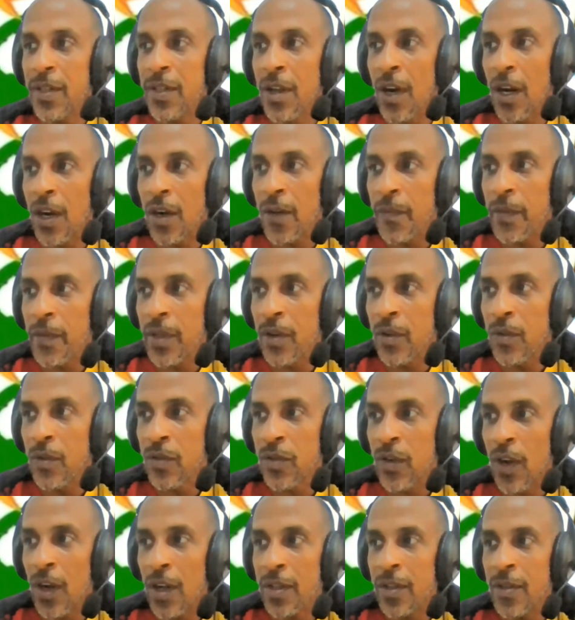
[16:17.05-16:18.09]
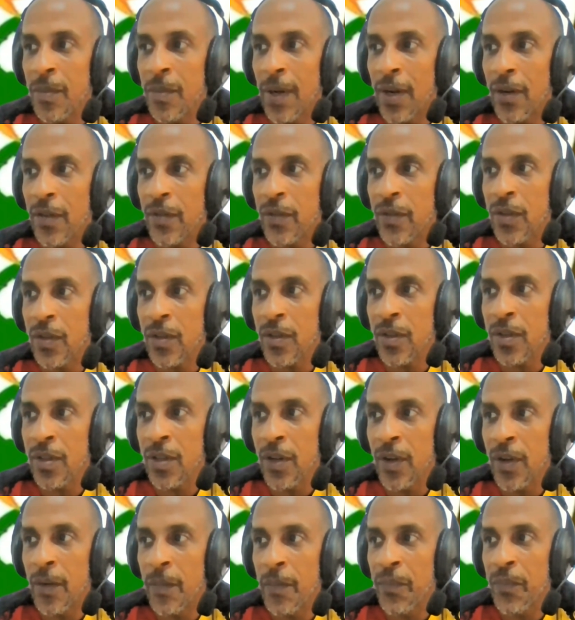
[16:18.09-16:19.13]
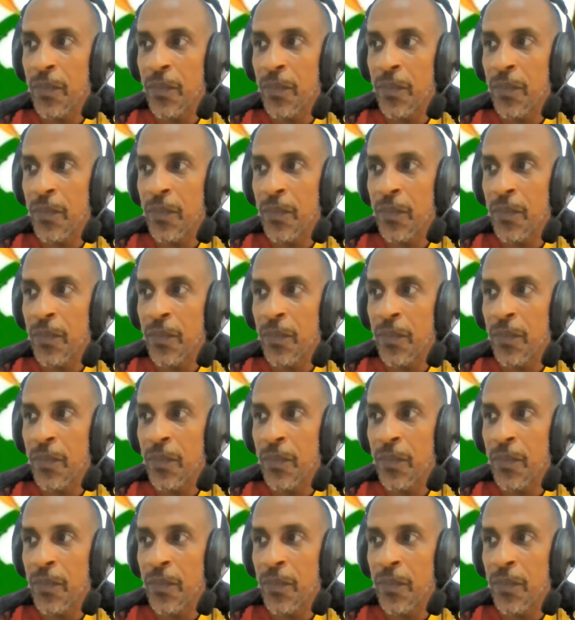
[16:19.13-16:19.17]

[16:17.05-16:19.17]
Garvey who talked about, uh,